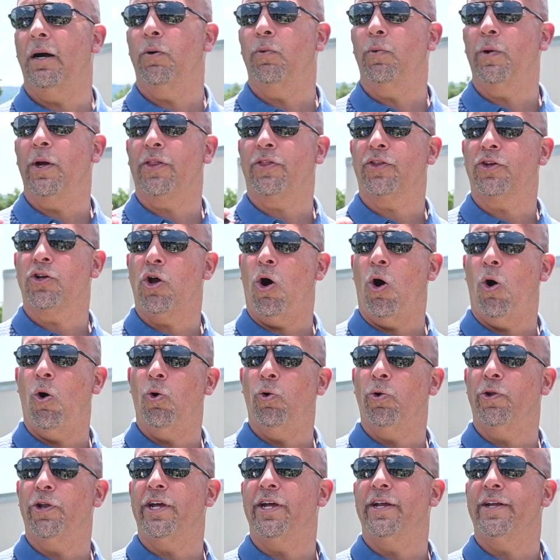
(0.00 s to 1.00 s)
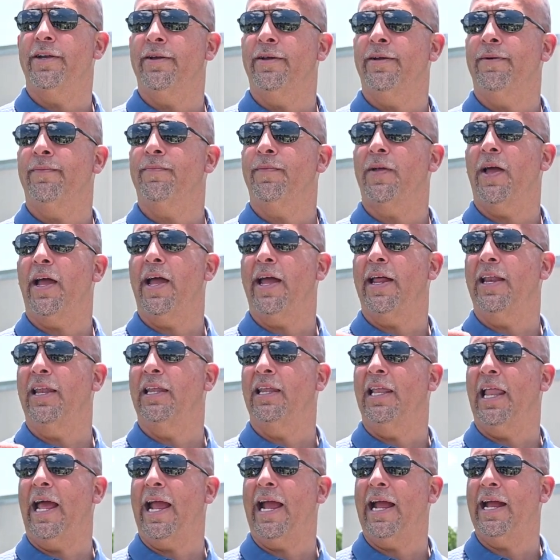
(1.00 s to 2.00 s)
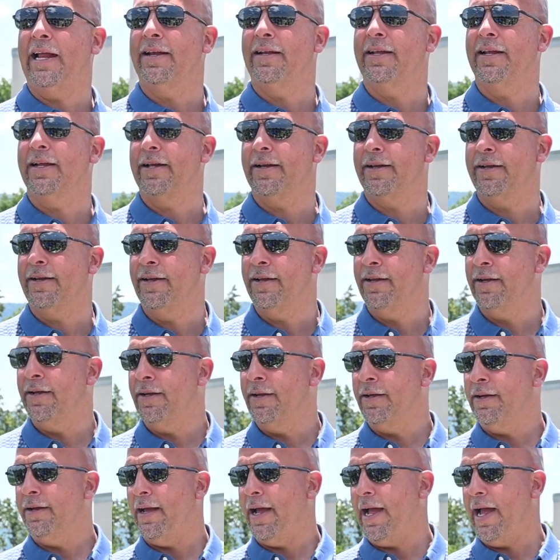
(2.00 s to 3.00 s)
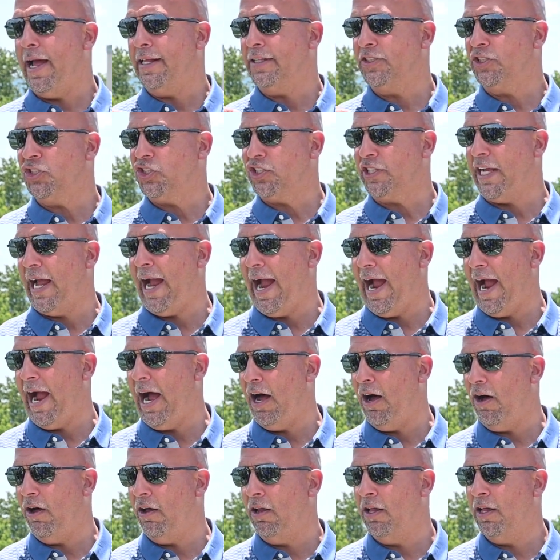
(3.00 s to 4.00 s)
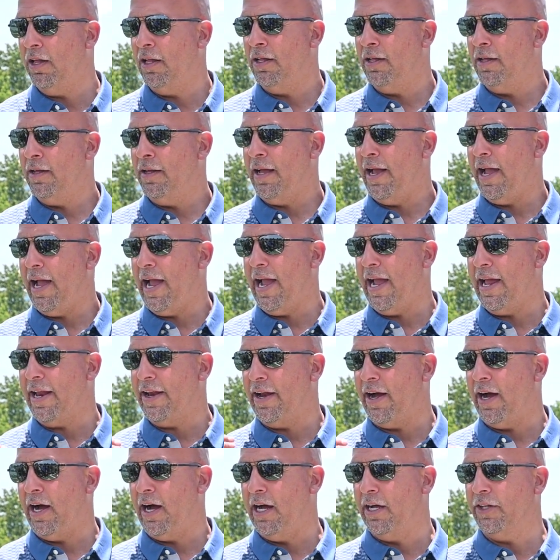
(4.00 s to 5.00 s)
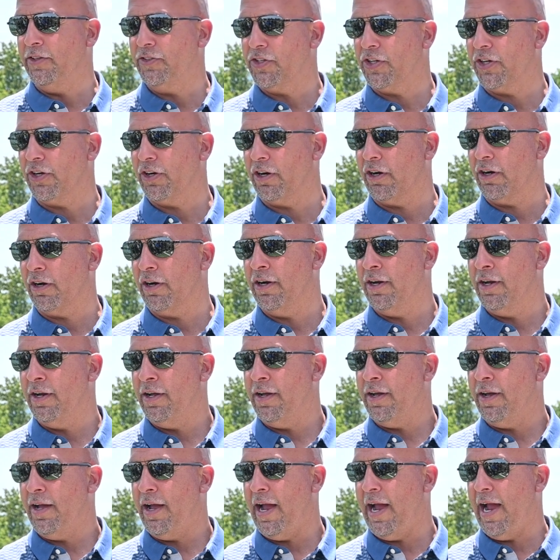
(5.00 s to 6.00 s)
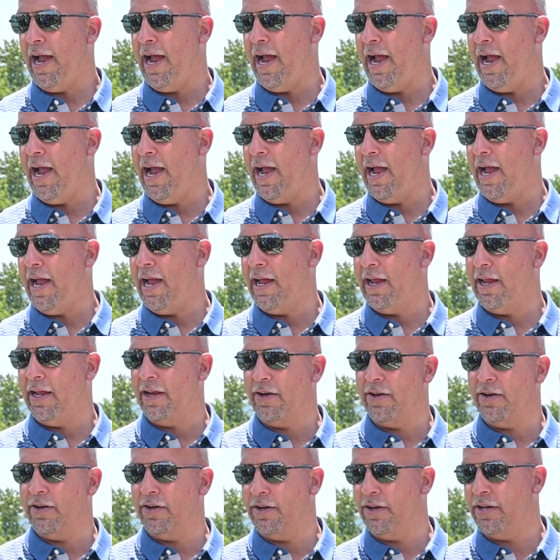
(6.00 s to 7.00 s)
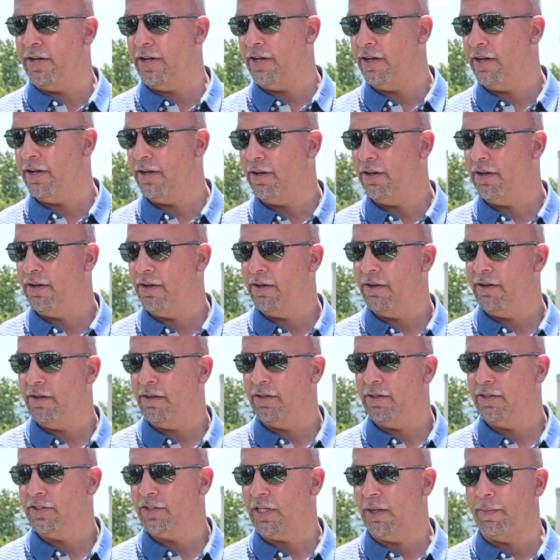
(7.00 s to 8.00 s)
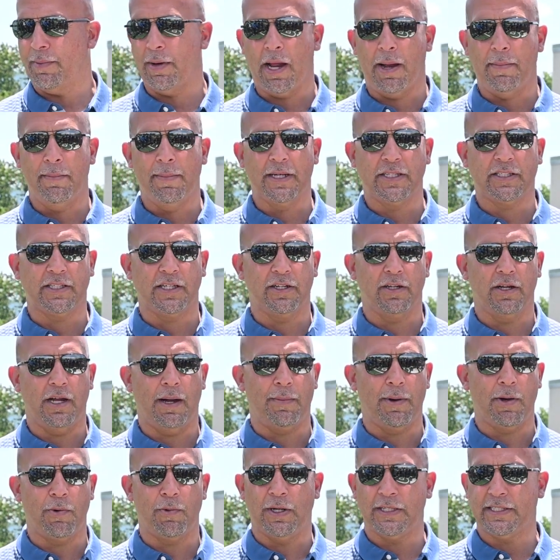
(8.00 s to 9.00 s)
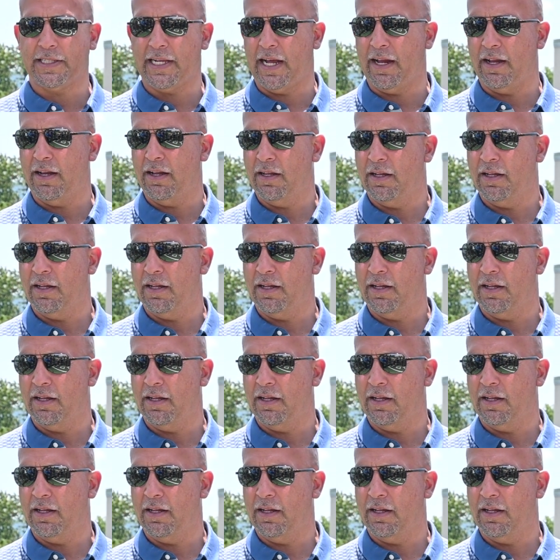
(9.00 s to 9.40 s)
with Golden and Landon and Sal and Hunter and somebody I'm missing. How many was that?